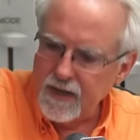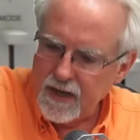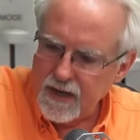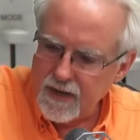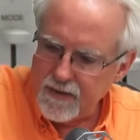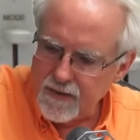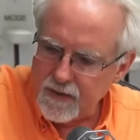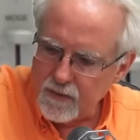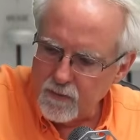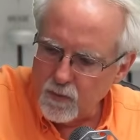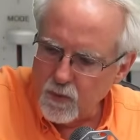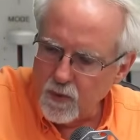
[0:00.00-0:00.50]

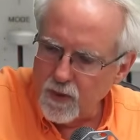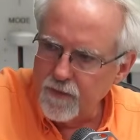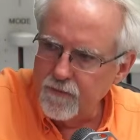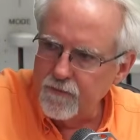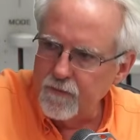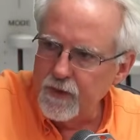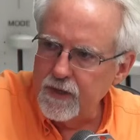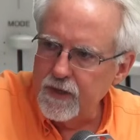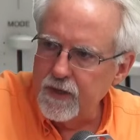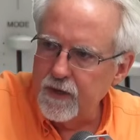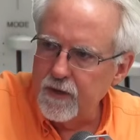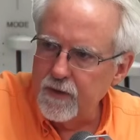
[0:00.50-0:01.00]
And then what if
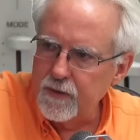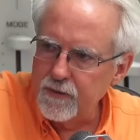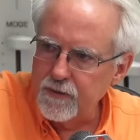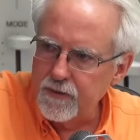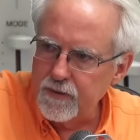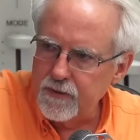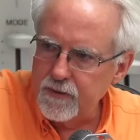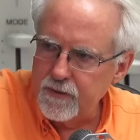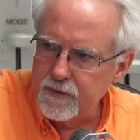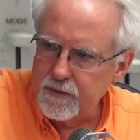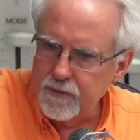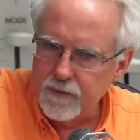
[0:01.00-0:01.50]
we go
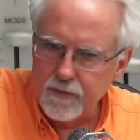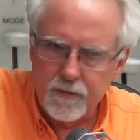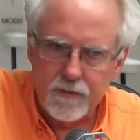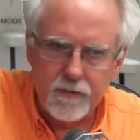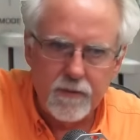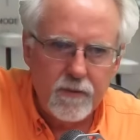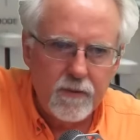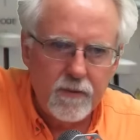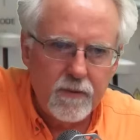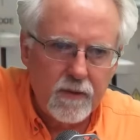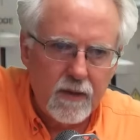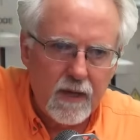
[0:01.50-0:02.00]

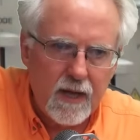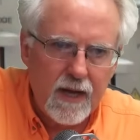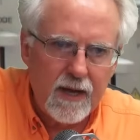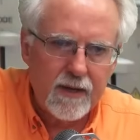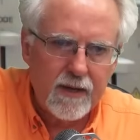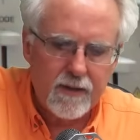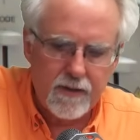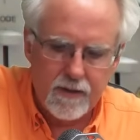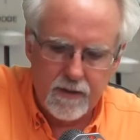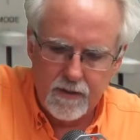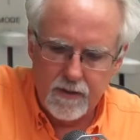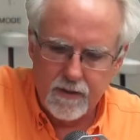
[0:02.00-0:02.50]
to
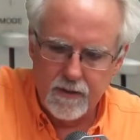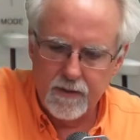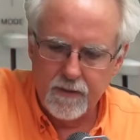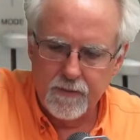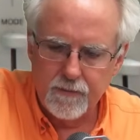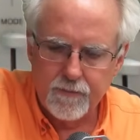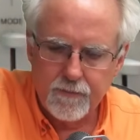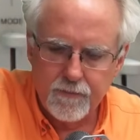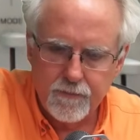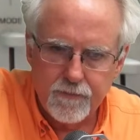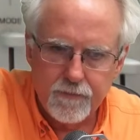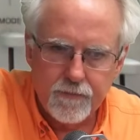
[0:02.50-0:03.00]
like
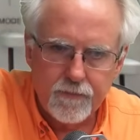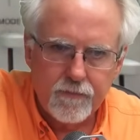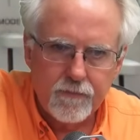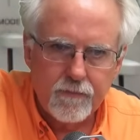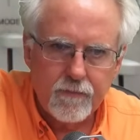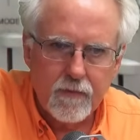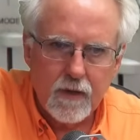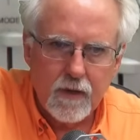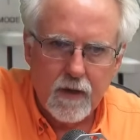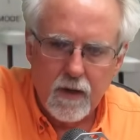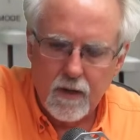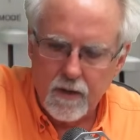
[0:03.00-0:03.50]

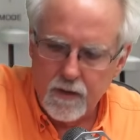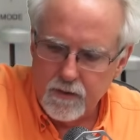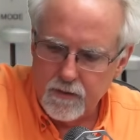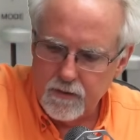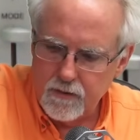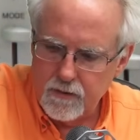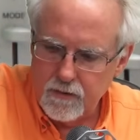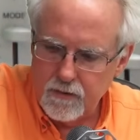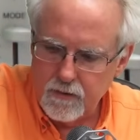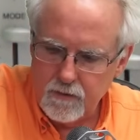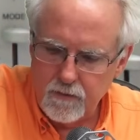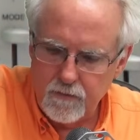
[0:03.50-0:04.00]

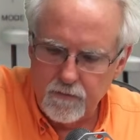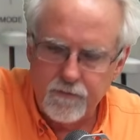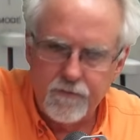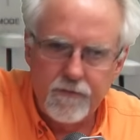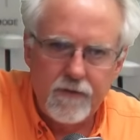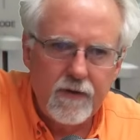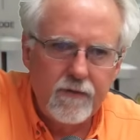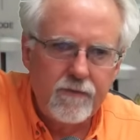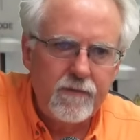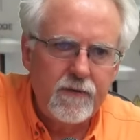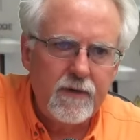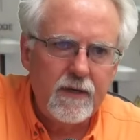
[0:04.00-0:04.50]

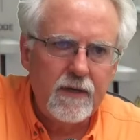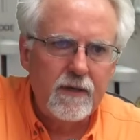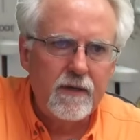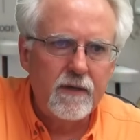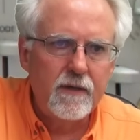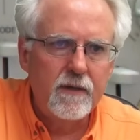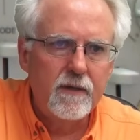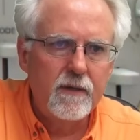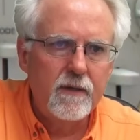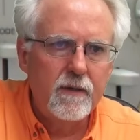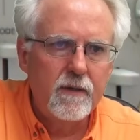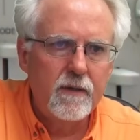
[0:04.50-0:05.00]
250?